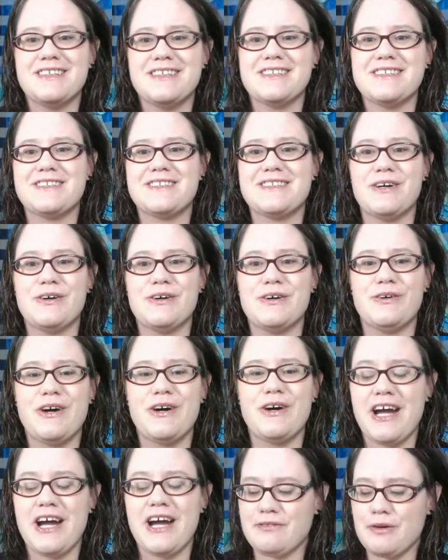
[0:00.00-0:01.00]
So
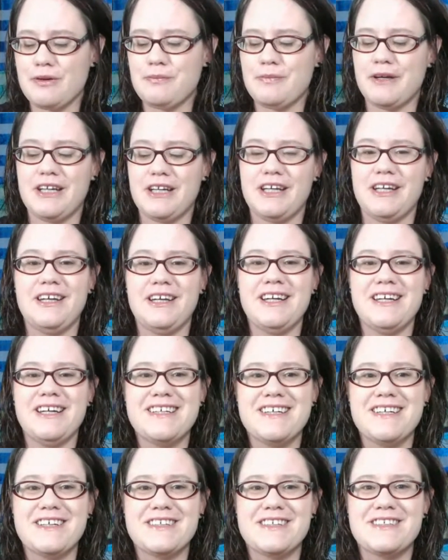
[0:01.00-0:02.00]
hi everybody,
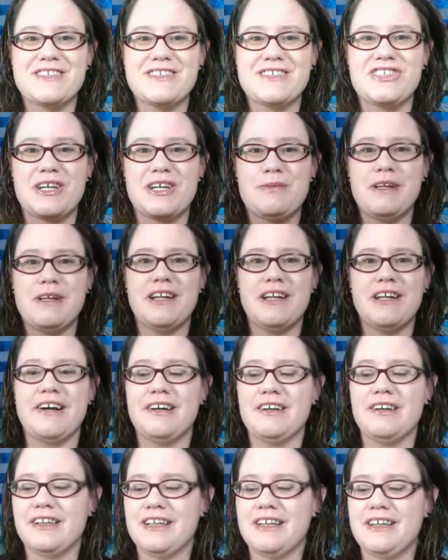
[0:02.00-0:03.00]
this is Jamie
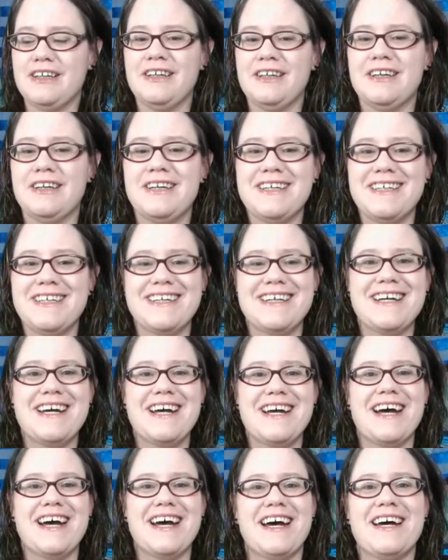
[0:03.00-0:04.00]
Lyerly,
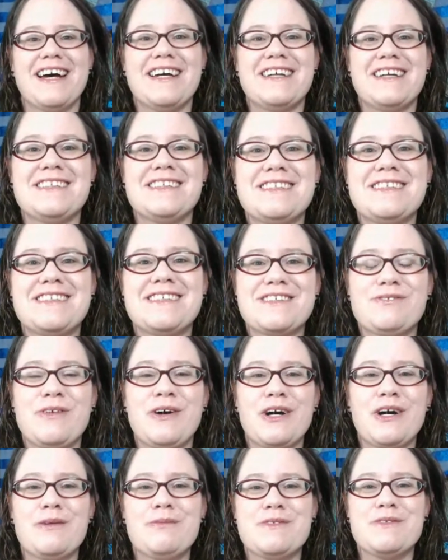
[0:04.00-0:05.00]
and
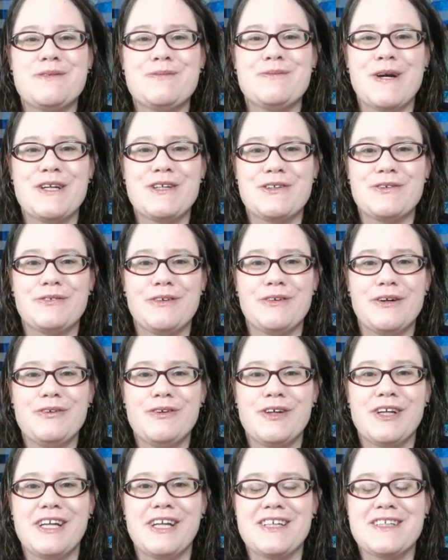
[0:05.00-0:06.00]
welcome to my tarot
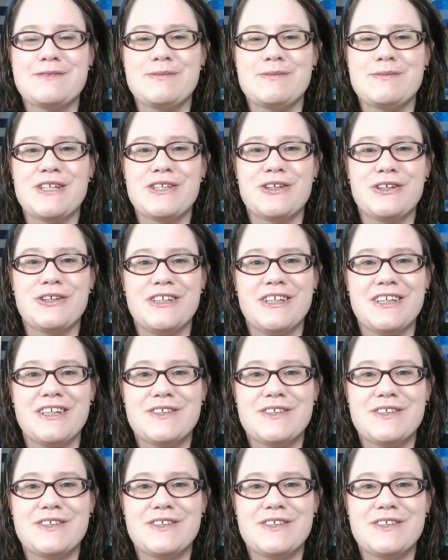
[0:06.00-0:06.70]
readings, my turned on